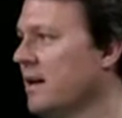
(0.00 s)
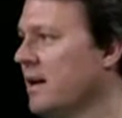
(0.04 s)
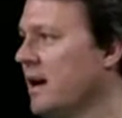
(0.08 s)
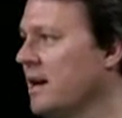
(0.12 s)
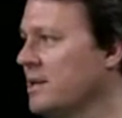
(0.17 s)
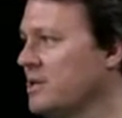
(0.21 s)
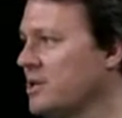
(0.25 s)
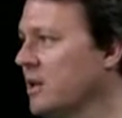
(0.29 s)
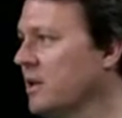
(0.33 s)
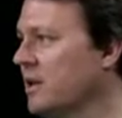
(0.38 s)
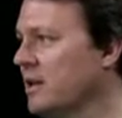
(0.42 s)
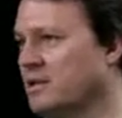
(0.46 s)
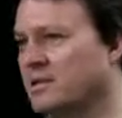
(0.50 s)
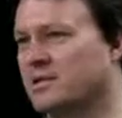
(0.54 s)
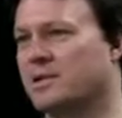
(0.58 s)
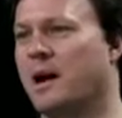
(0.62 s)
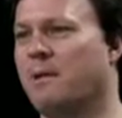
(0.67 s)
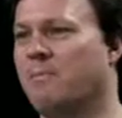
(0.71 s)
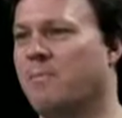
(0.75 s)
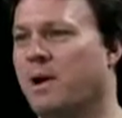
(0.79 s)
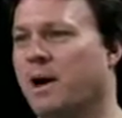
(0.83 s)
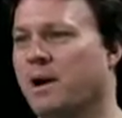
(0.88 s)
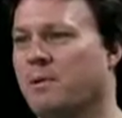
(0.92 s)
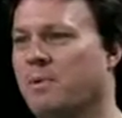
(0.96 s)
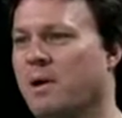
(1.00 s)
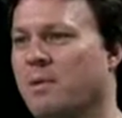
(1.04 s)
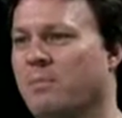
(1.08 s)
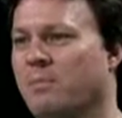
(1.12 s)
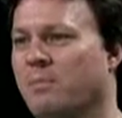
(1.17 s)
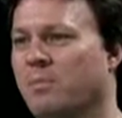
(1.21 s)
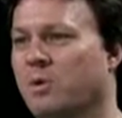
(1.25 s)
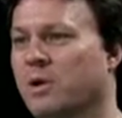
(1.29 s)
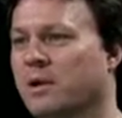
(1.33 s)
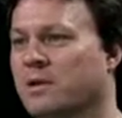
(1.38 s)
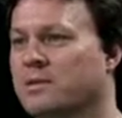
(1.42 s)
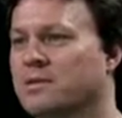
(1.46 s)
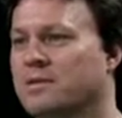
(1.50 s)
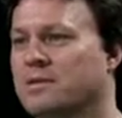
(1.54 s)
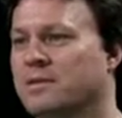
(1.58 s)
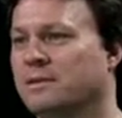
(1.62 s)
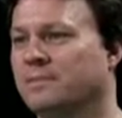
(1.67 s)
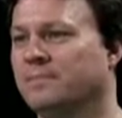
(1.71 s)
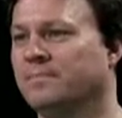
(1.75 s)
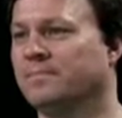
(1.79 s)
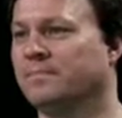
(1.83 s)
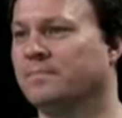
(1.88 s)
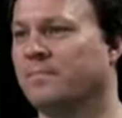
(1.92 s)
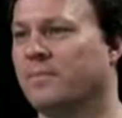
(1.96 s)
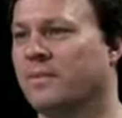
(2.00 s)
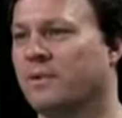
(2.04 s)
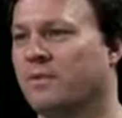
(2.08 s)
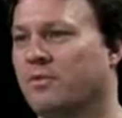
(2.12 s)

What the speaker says: I suddenly stopped buying paper books. Oh.